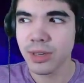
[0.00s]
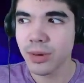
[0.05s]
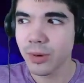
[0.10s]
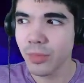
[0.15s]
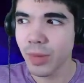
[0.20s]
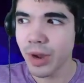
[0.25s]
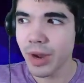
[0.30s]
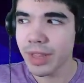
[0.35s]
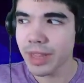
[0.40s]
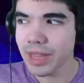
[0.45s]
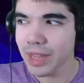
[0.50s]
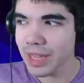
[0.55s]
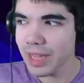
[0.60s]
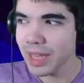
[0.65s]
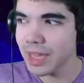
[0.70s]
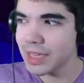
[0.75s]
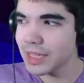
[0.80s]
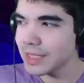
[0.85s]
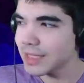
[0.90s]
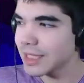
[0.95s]
one of the
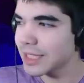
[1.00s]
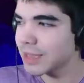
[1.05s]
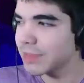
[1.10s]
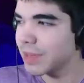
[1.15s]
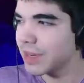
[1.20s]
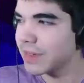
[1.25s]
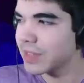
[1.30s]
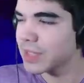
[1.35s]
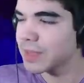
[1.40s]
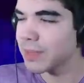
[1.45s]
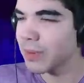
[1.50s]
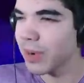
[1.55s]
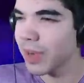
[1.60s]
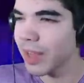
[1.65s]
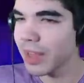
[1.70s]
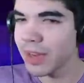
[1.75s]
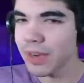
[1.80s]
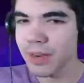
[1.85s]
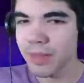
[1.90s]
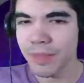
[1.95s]
things. That's a bit of a
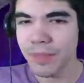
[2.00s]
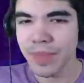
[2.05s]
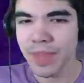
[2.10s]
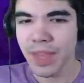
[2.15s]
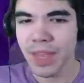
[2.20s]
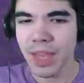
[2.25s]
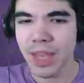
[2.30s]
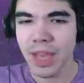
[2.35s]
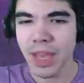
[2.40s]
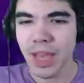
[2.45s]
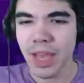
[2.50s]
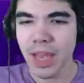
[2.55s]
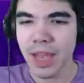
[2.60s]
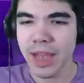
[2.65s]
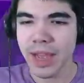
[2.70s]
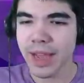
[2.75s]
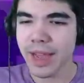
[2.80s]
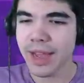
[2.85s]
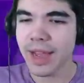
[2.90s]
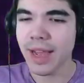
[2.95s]
spoiler.
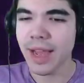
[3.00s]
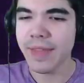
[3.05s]
Uh,